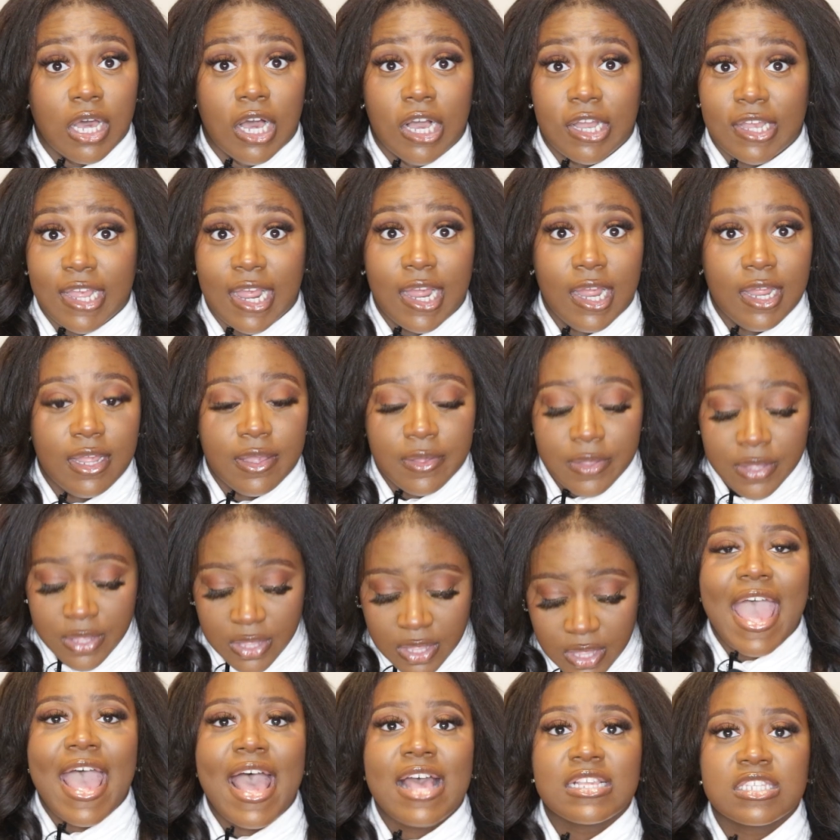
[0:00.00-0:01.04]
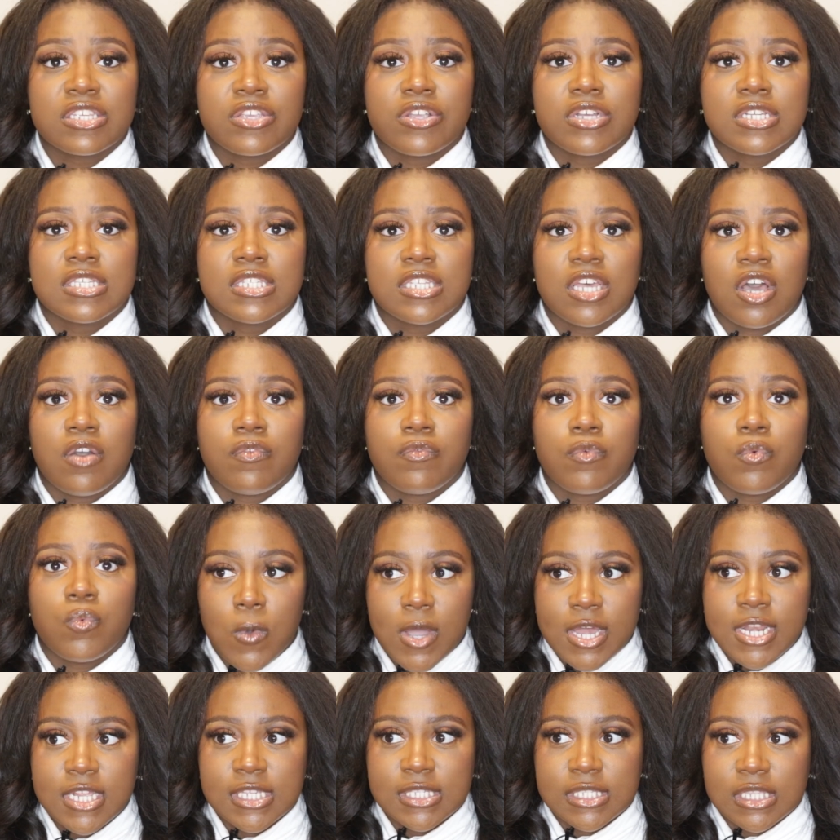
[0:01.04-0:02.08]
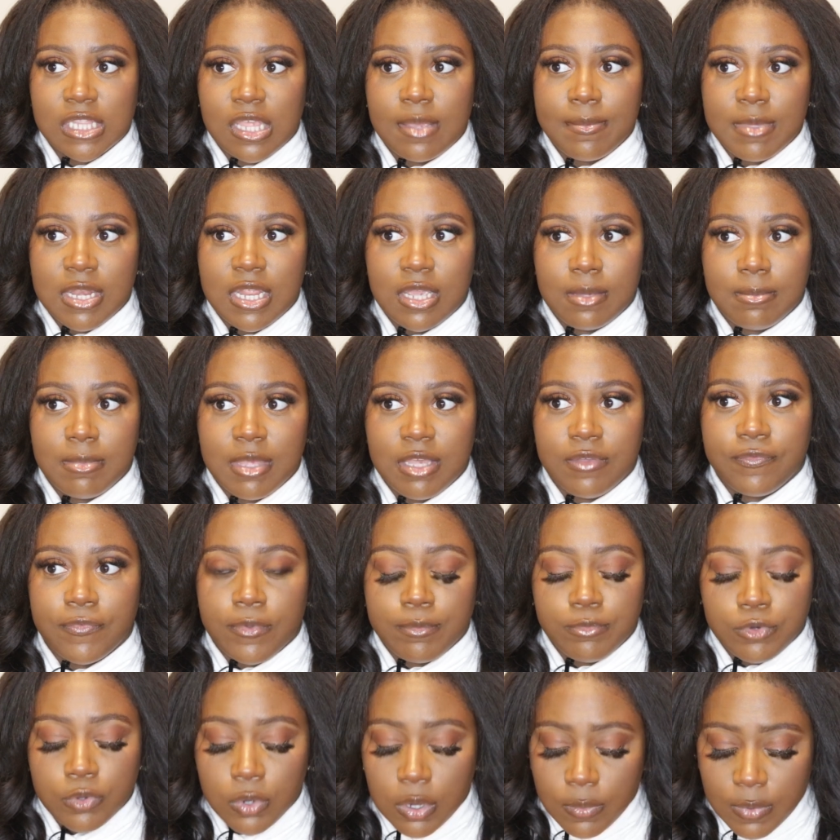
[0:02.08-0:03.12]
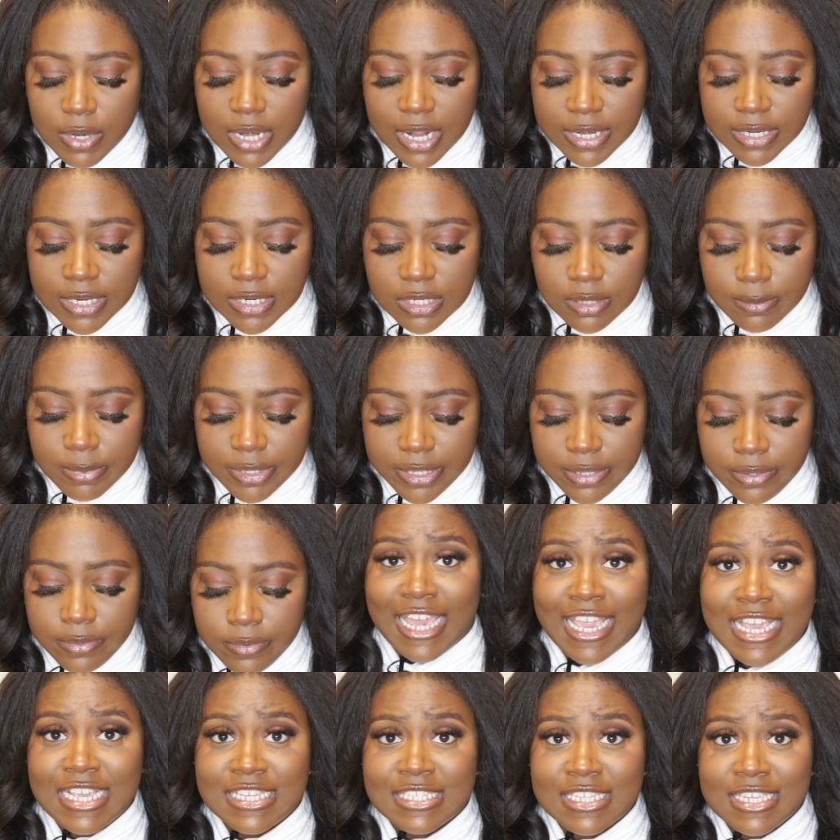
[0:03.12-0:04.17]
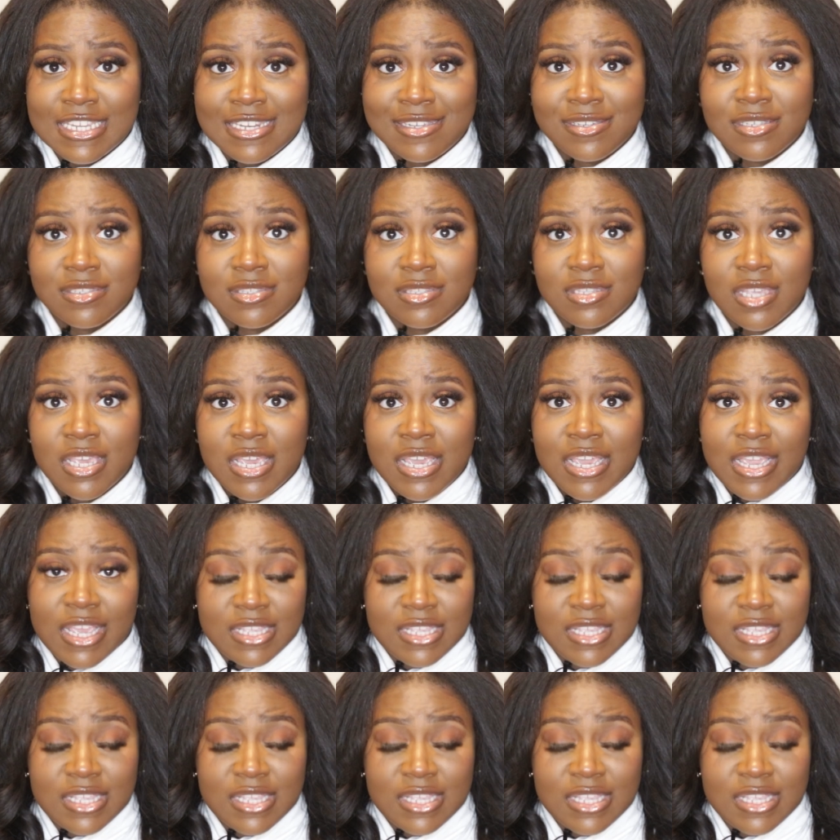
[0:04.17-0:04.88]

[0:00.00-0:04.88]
Okay? Ask yourself, what is limiting me from doing what I need to be? Laziness?